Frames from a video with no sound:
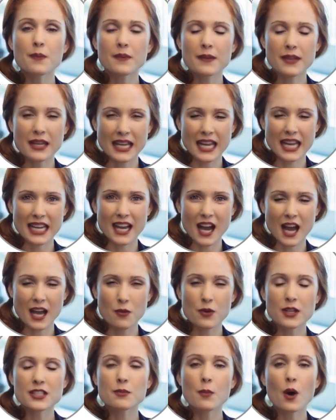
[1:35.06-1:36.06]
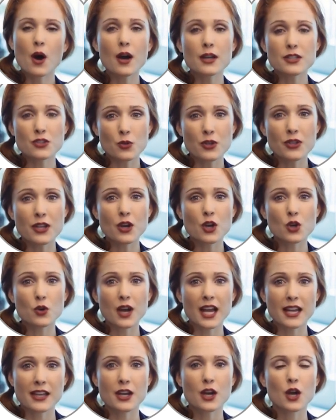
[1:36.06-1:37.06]
The AI responds with the
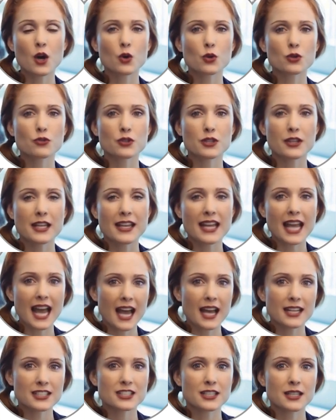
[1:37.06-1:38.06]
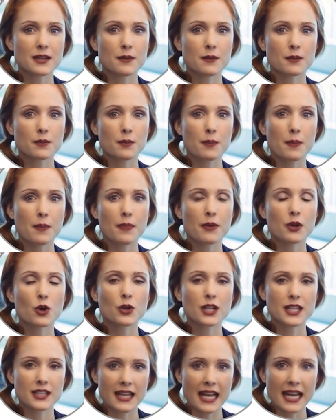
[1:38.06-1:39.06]
correct code for the task. You
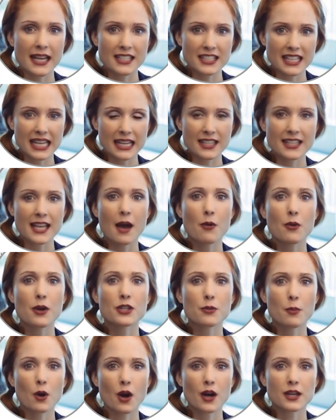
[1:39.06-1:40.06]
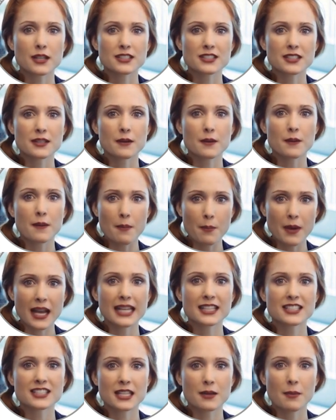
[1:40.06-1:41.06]
can then take that response,
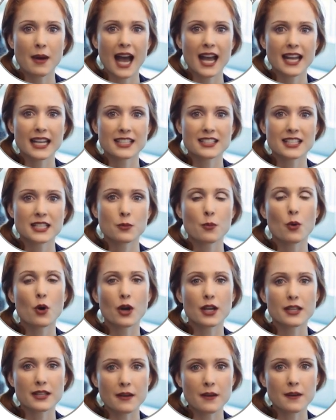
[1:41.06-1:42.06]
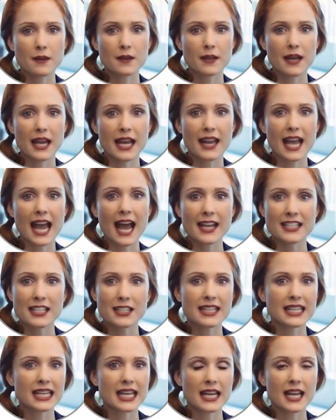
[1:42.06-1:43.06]
paste it back as input, and ask
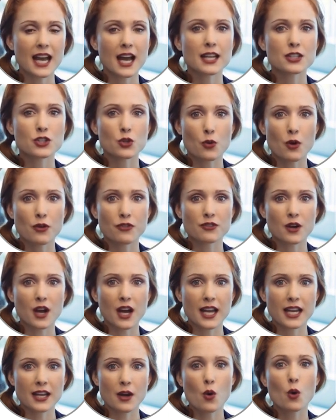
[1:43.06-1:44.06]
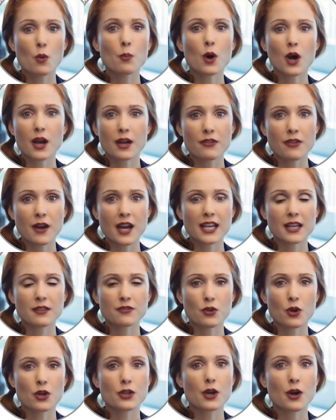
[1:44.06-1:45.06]
the AI to refine or modify it
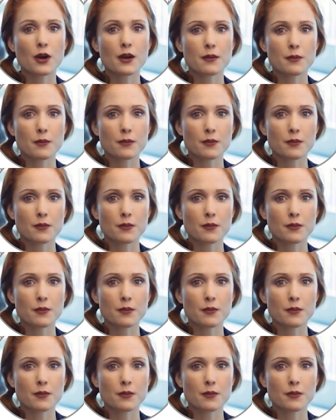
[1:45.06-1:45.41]
further.